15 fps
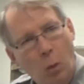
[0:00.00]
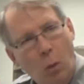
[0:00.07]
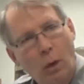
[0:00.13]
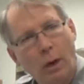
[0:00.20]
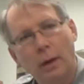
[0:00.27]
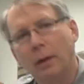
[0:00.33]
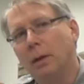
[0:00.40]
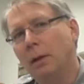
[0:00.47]

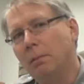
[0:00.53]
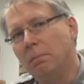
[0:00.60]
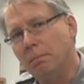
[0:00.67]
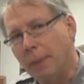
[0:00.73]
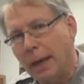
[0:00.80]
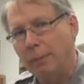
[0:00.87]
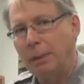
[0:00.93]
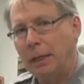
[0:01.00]
or
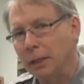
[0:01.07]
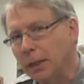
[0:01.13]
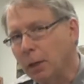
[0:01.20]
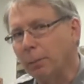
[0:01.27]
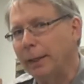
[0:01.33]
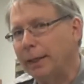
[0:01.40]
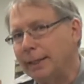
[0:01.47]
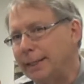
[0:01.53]
maybe a
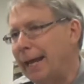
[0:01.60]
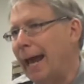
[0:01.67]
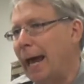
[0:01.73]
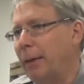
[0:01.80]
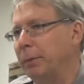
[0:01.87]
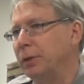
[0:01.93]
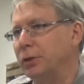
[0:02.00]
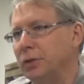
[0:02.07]
little bit of
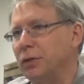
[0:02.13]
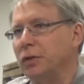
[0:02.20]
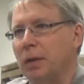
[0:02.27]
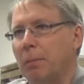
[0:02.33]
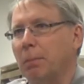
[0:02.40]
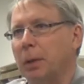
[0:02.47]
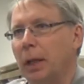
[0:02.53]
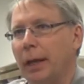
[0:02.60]
damage in
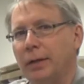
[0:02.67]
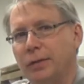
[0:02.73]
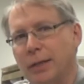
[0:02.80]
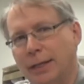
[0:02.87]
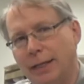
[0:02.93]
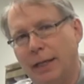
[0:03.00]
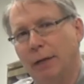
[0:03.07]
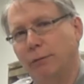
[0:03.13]
some place
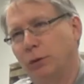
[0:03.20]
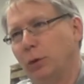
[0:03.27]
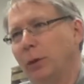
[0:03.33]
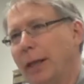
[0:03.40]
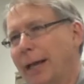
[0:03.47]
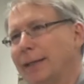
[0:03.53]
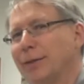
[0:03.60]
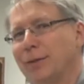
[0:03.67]
that gives
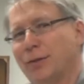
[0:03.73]
you that